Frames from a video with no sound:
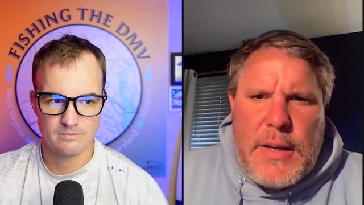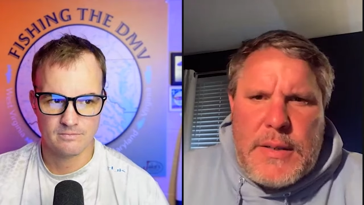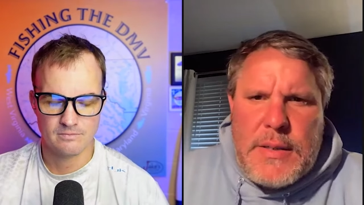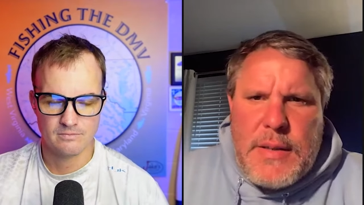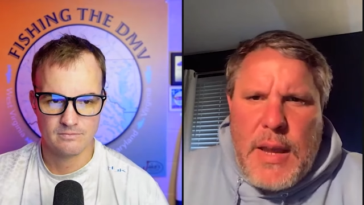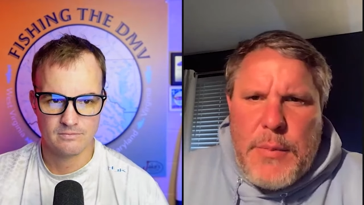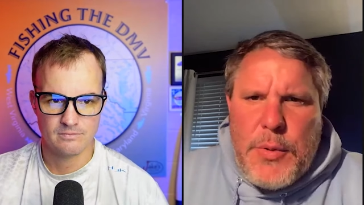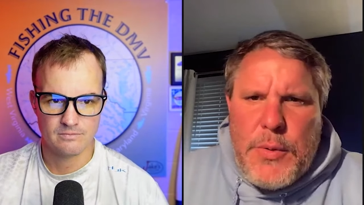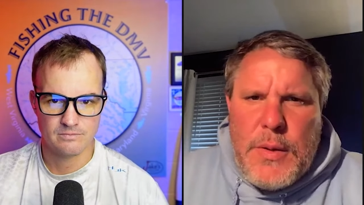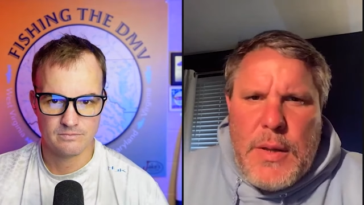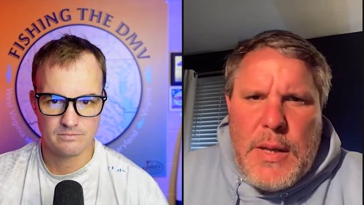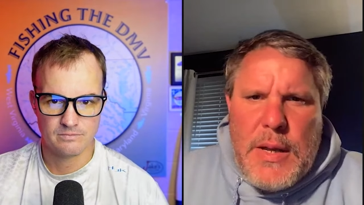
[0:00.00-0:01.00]
Speaker 1: very
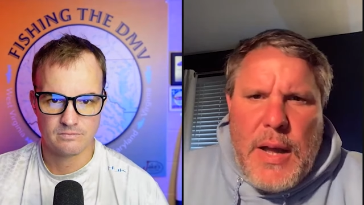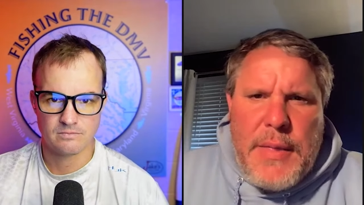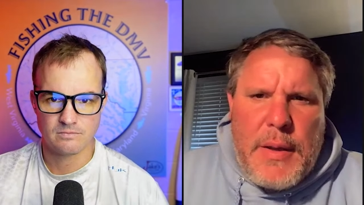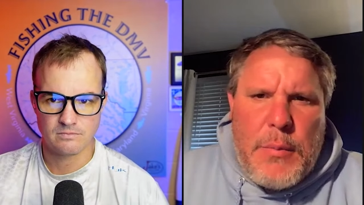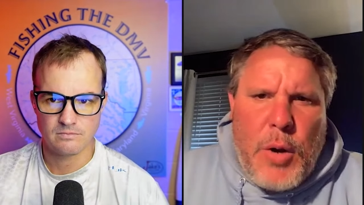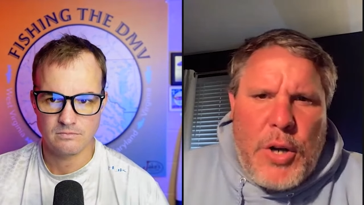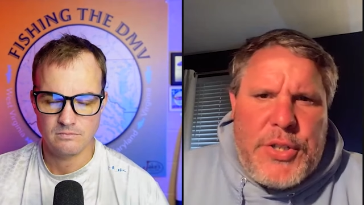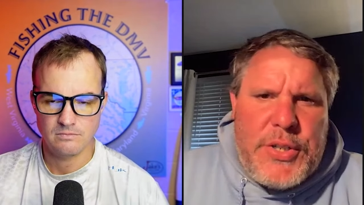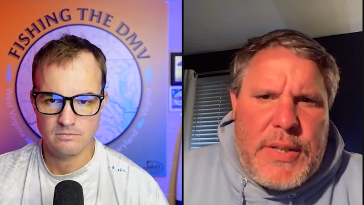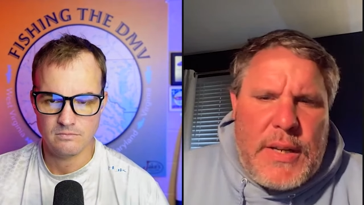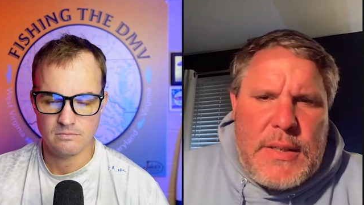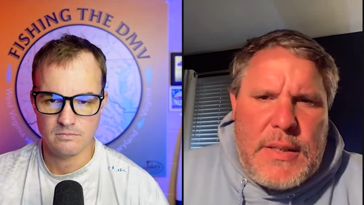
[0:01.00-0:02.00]
unstable. I
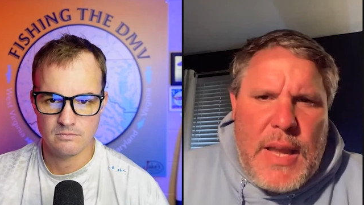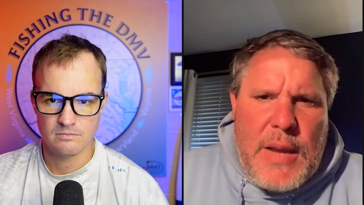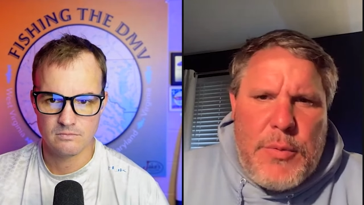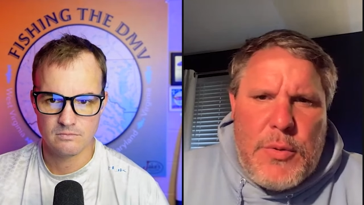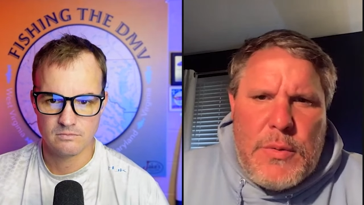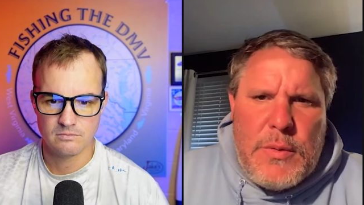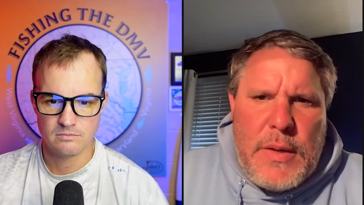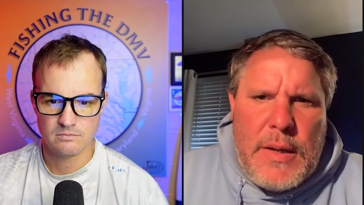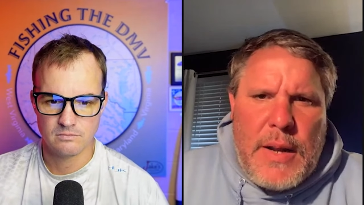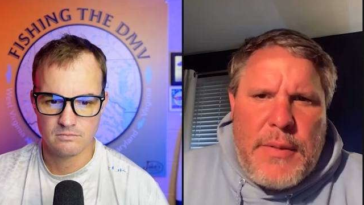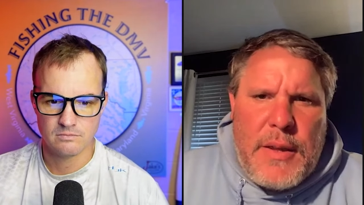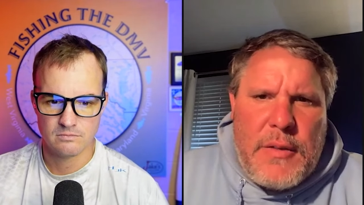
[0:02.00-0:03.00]
think March is
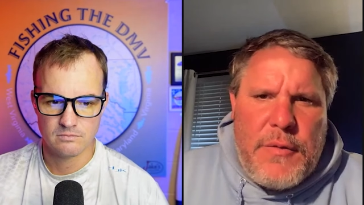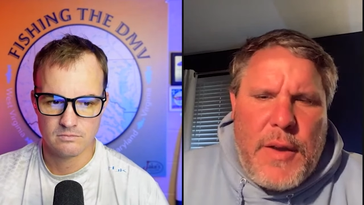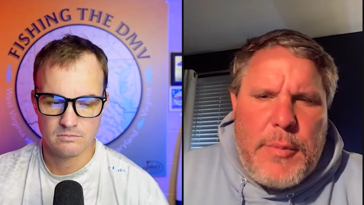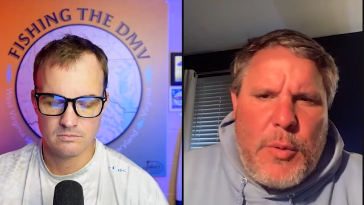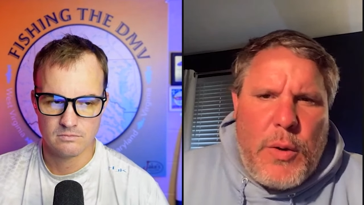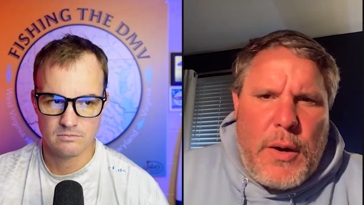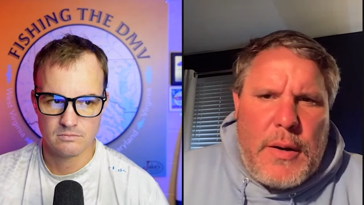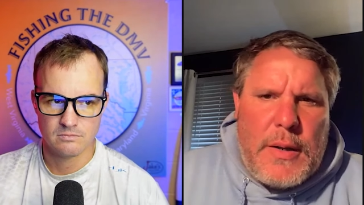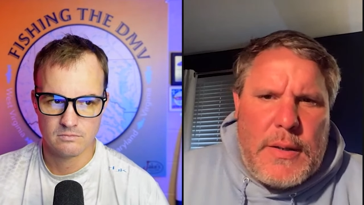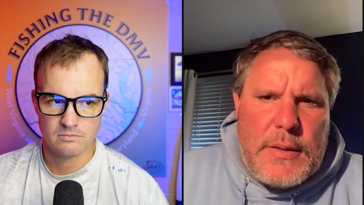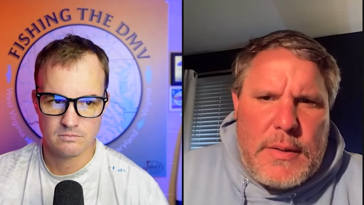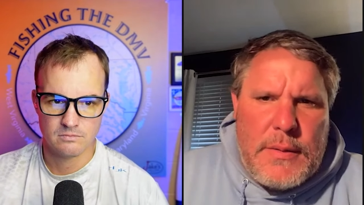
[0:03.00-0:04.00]
unstable, and I think
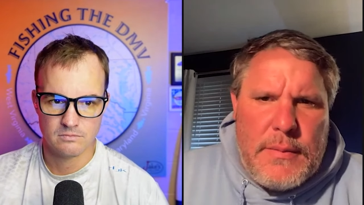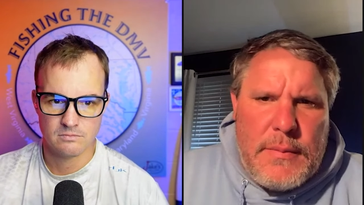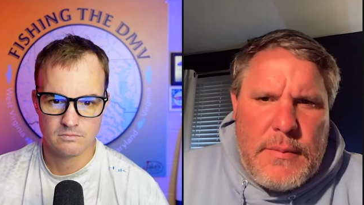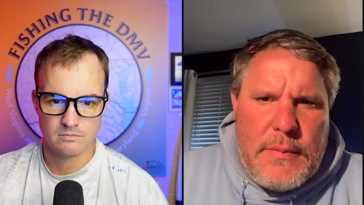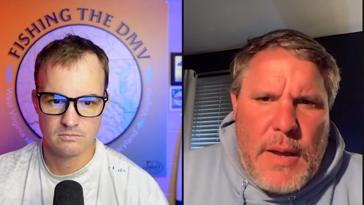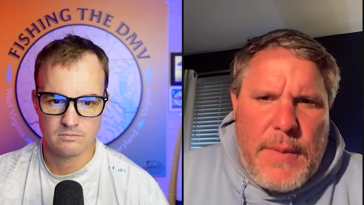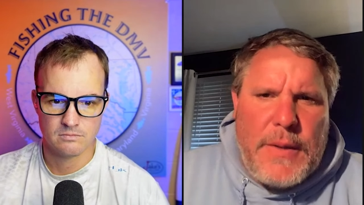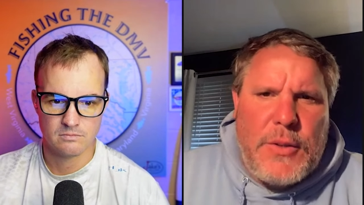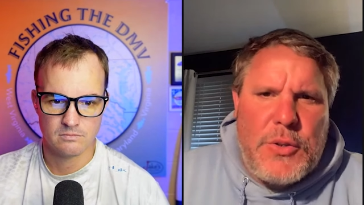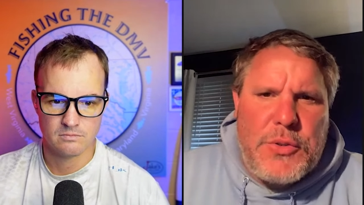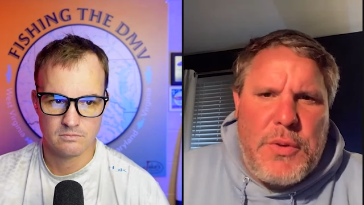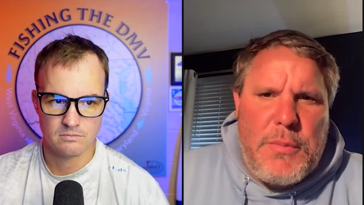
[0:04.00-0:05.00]
February is.
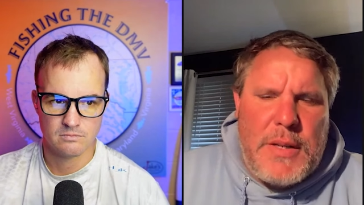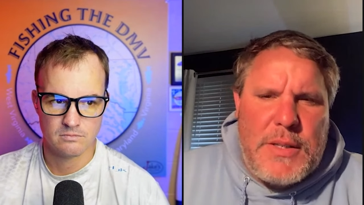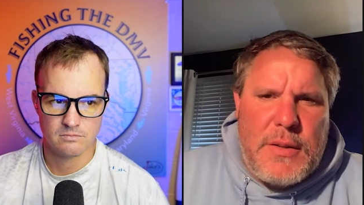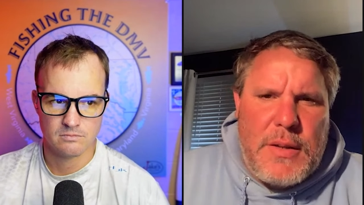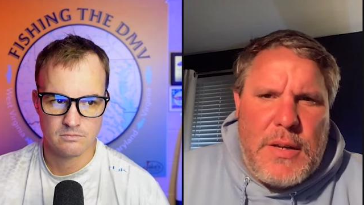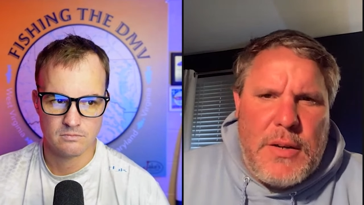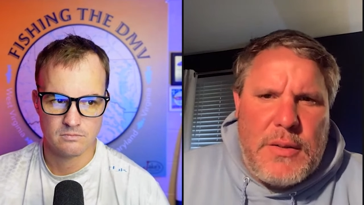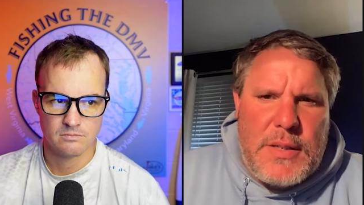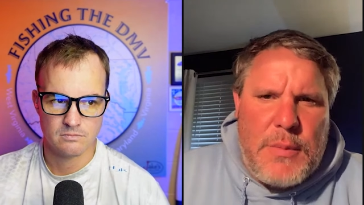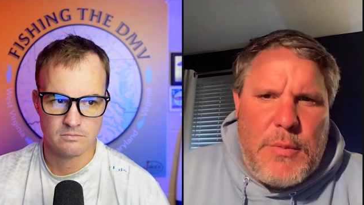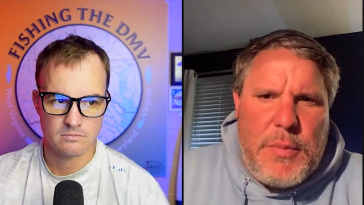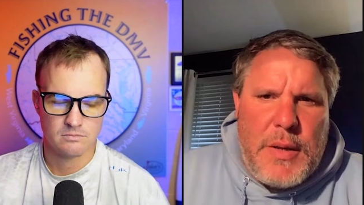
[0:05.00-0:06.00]
I think those 3 months of the
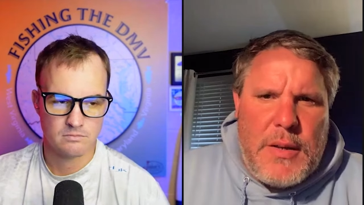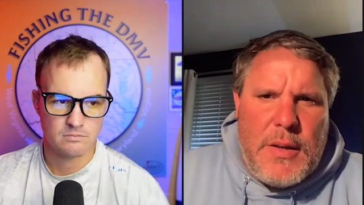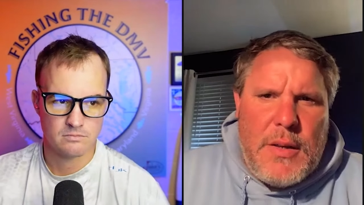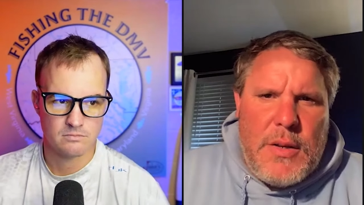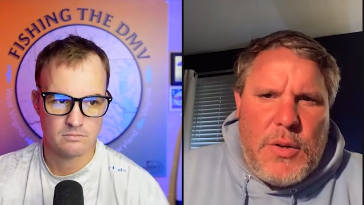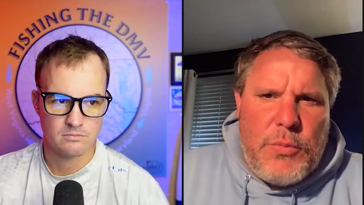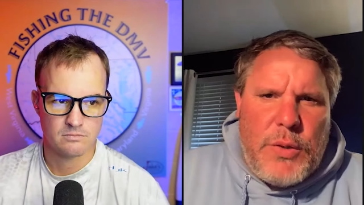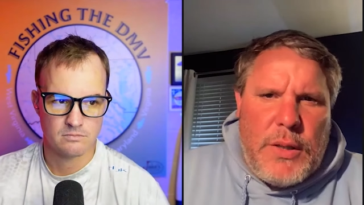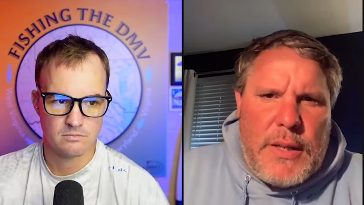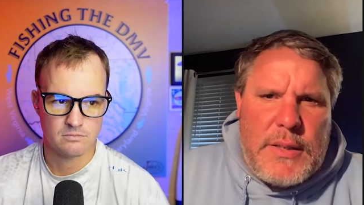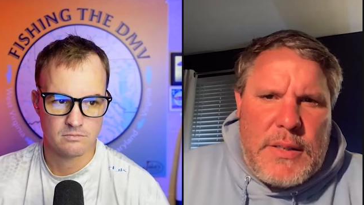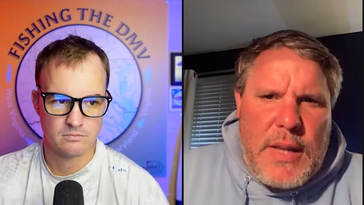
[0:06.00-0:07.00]
year seem to be
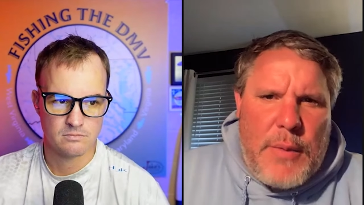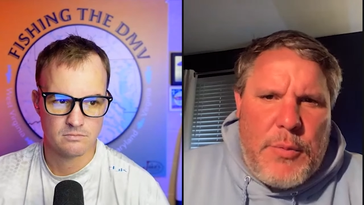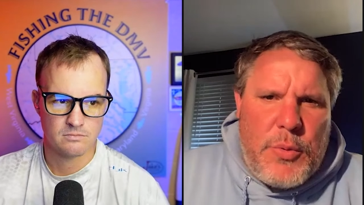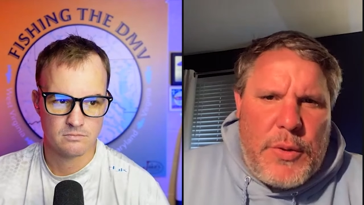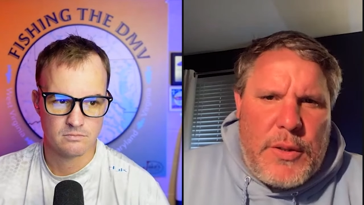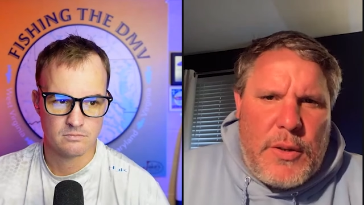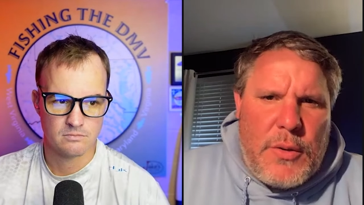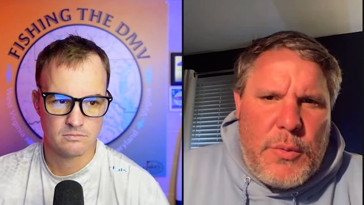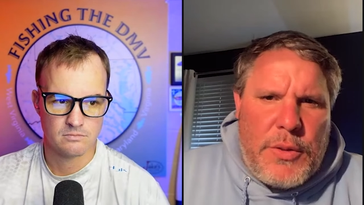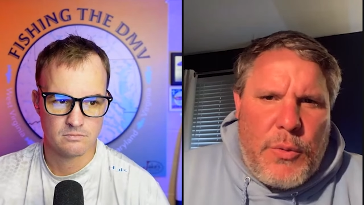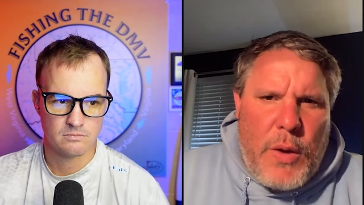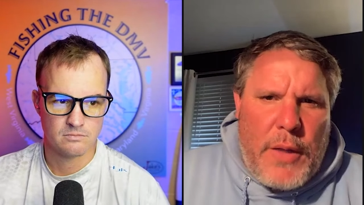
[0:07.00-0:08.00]
real unstable
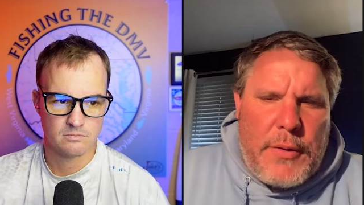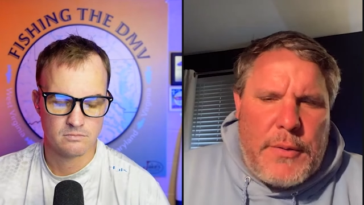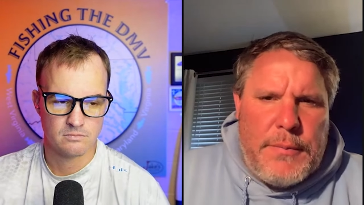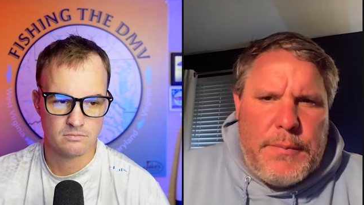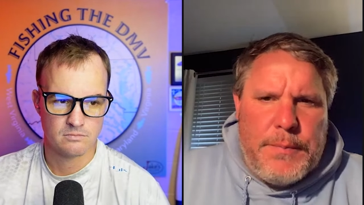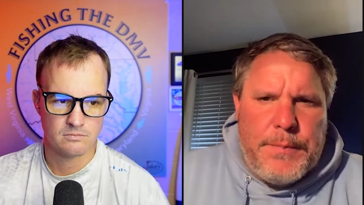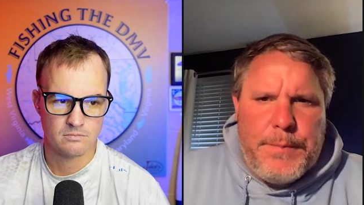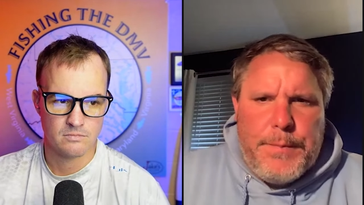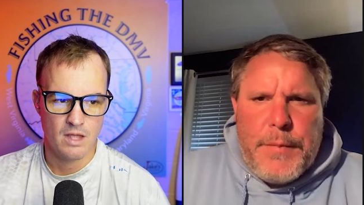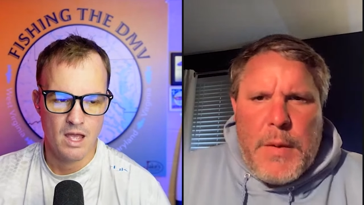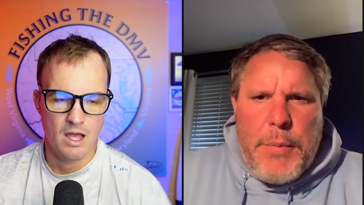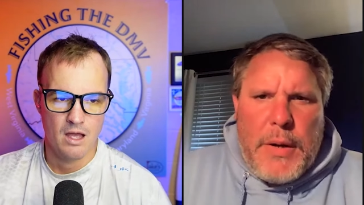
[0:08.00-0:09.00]
with the weather.
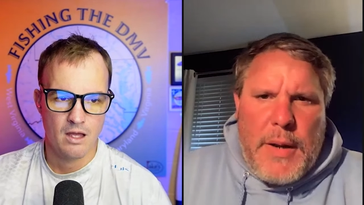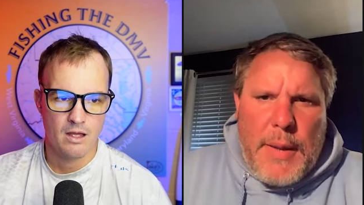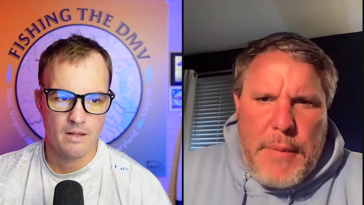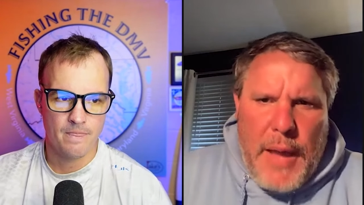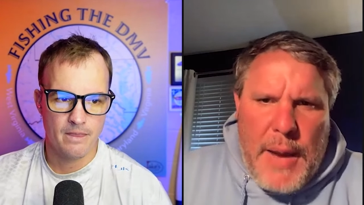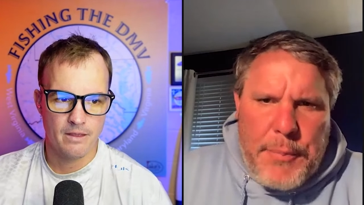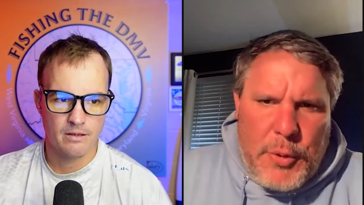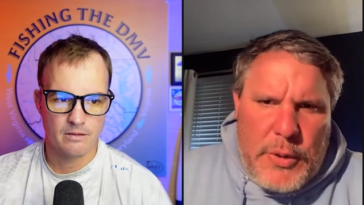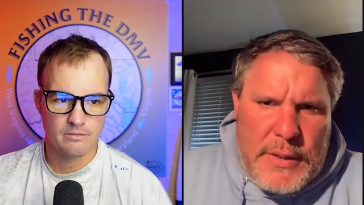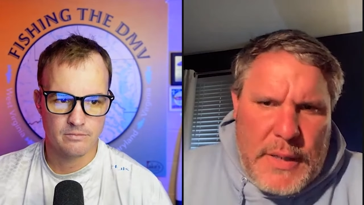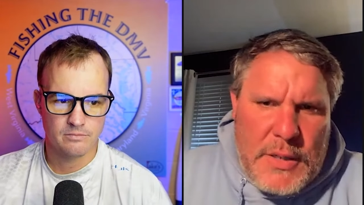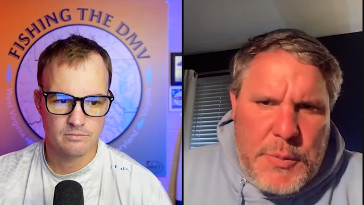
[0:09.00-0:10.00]
But in
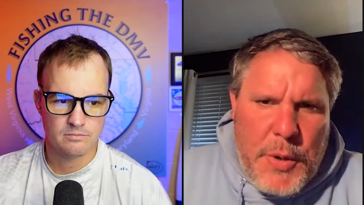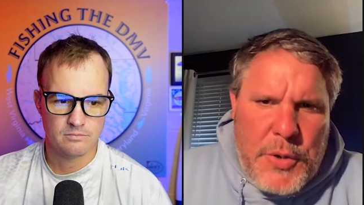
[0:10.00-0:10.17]
April,